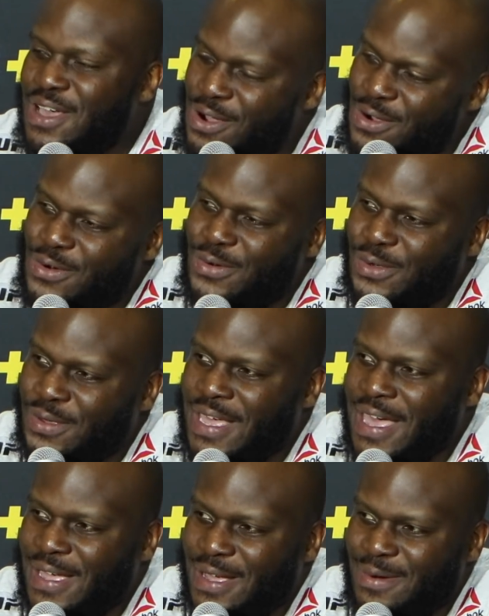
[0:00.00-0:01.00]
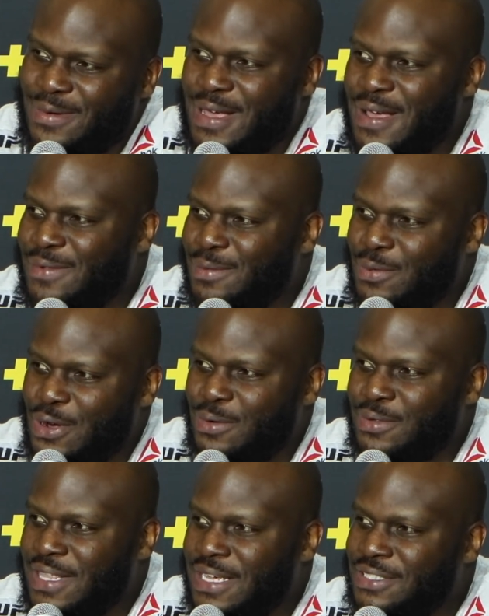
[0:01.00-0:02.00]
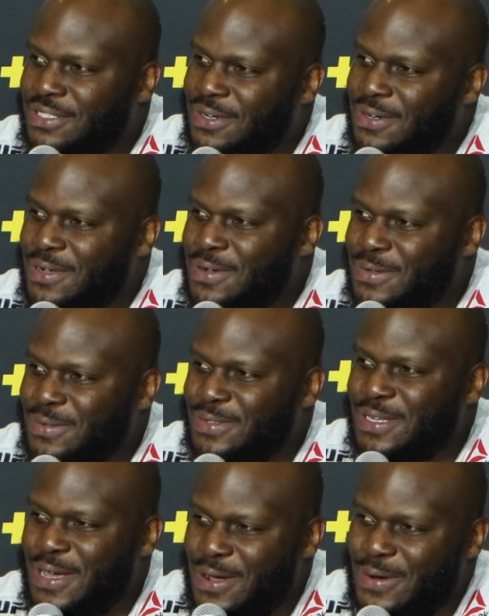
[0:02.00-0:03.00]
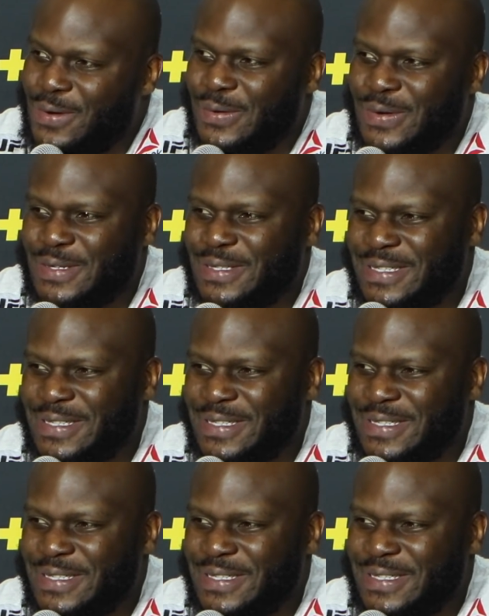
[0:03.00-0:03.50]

no, you can't come to after party with that shirt on. No,